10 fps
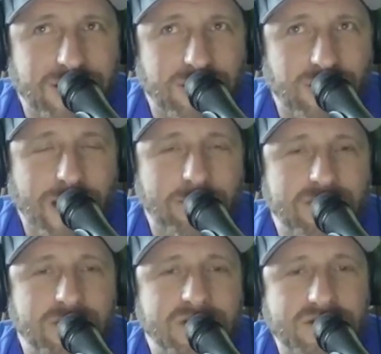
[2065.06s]
What
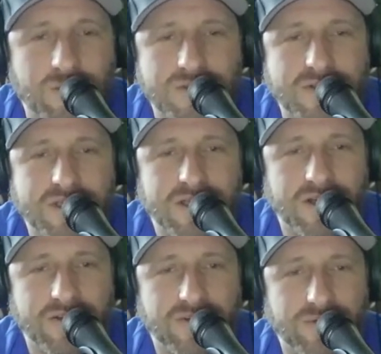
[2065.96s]
happens when these horses get
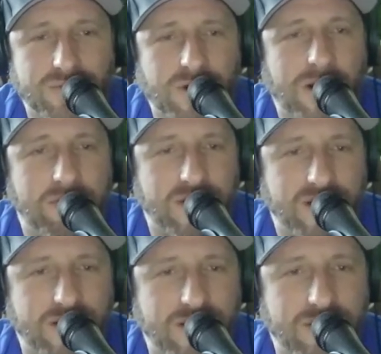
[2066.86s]
on your
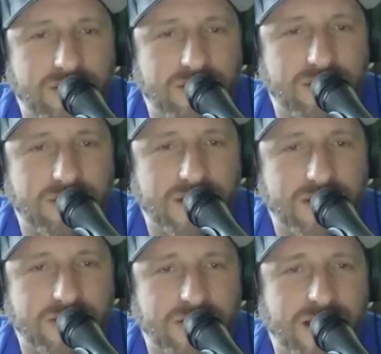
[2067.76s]
property though?
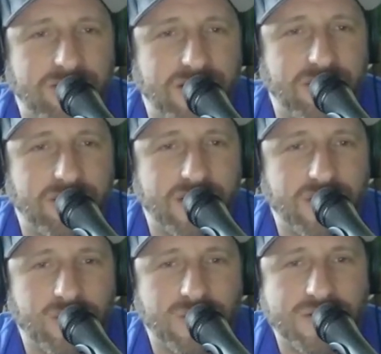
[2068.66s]
Like, do you have any
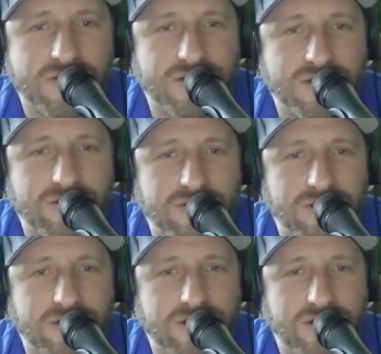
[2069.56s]
recourse
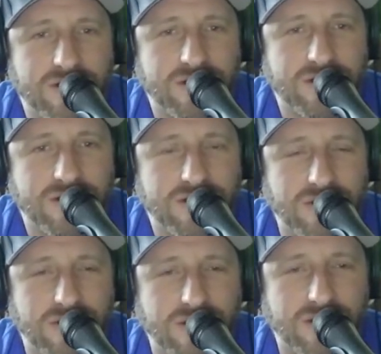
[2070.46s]
of,
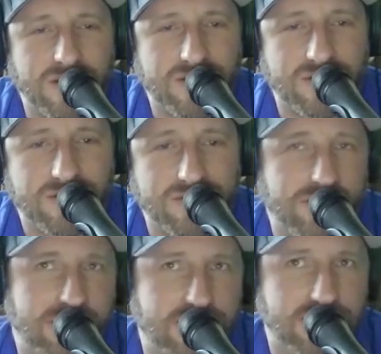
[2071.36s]

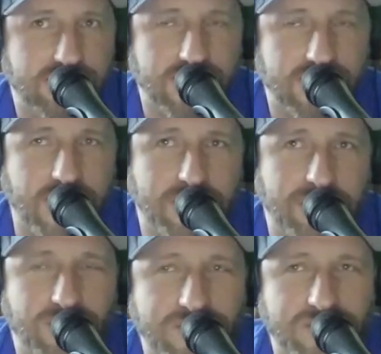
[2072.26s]

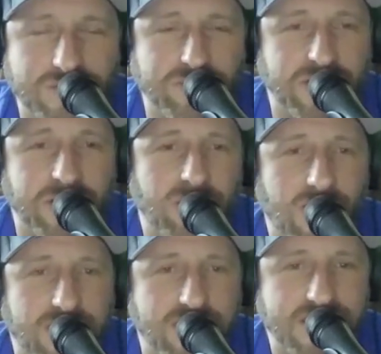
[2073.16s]
if it was a feral
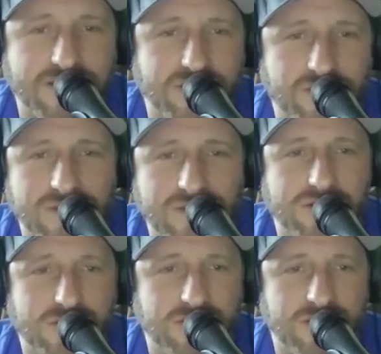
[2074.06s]
hog in Texas, we just
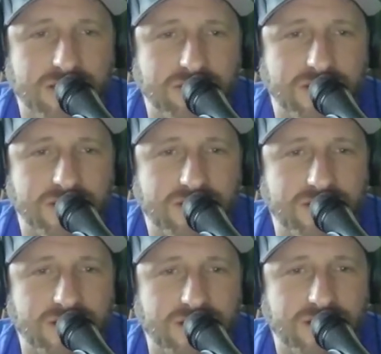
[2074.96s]
shoot the damn thing.
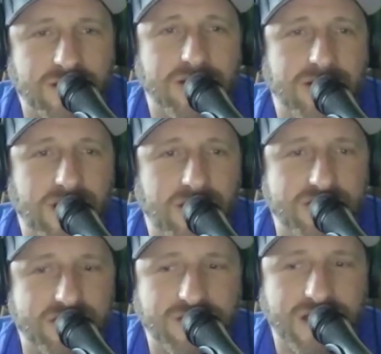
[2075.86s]
Like,
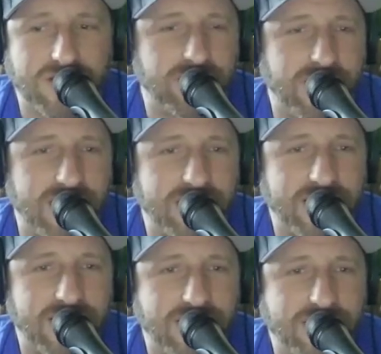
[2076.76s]
obviously you can't do that there.